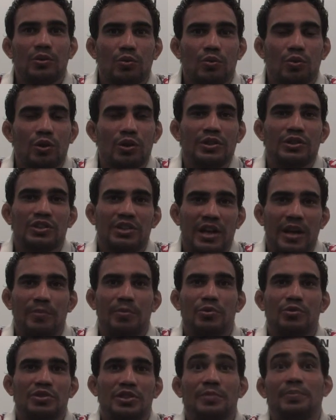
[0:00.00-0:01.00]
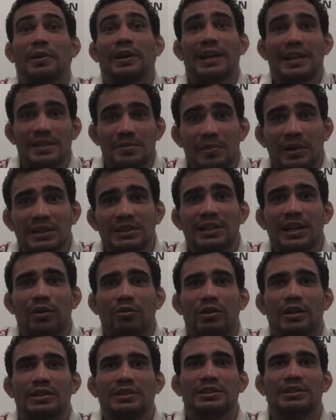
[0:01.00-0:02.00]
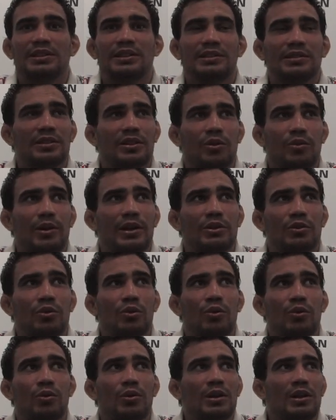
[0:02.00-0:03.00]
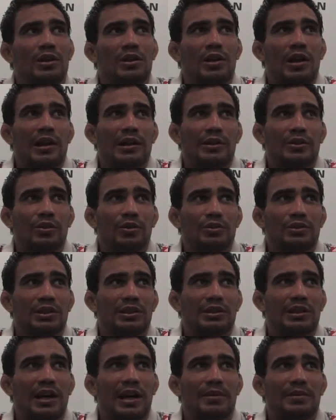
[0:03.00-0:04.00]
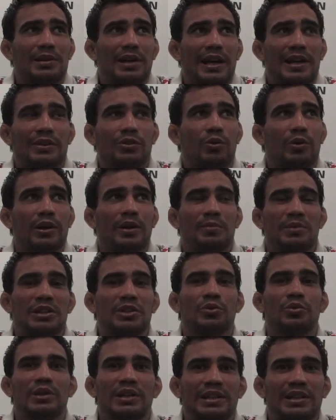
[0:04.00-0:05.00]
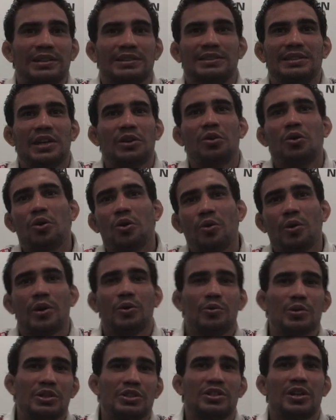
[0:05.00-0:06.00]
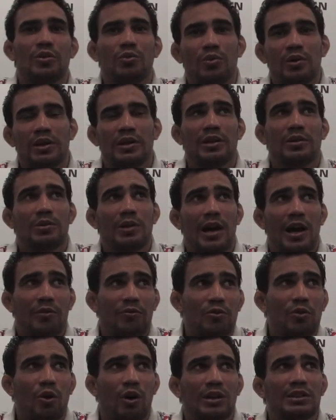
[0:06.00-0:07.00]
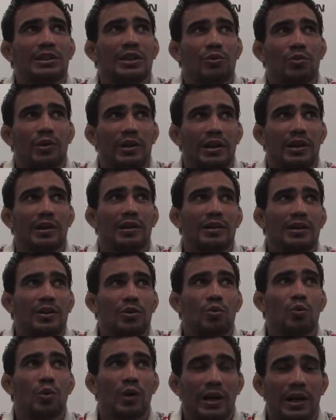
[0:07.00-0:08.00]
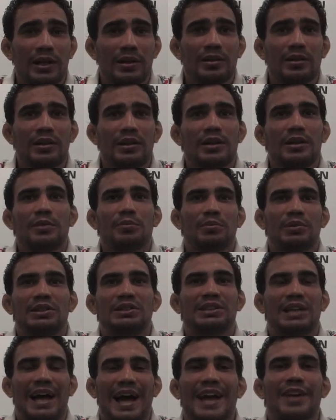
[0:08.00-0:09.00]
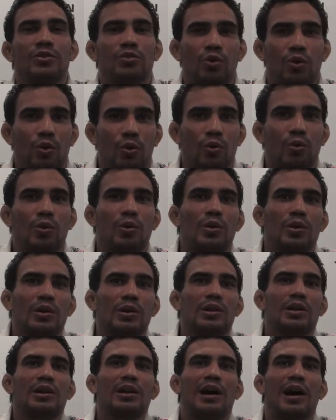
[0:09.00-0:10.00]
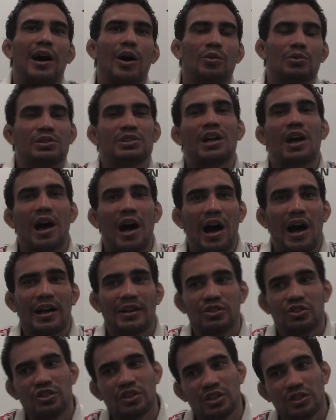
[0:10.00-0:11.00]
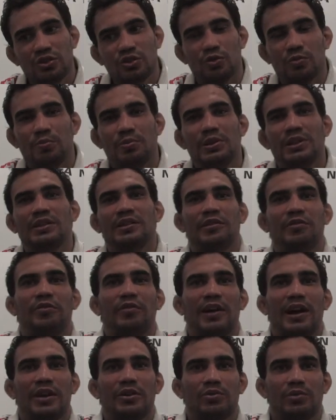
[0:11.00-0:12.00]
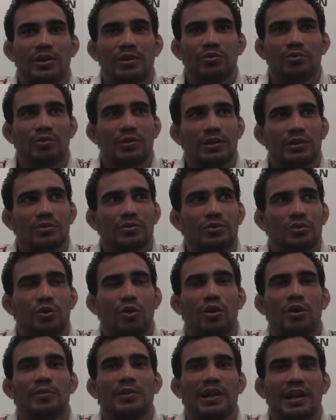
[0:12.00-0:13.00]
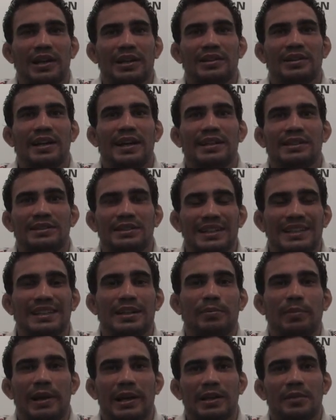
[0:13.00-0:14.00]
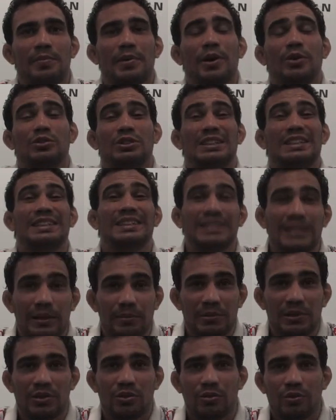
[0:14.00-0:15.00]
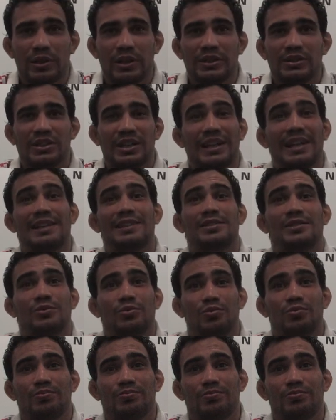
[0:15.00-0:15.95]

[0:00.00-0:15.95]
world championship against Marcelo Garcia. So I know, you know, sometimes I don't want to be greedy and say, oh, I wish I won. Of course I want to win, but I know how it's hard just to be in the final and one tournament like that, in the black belt, in the middleweight, against,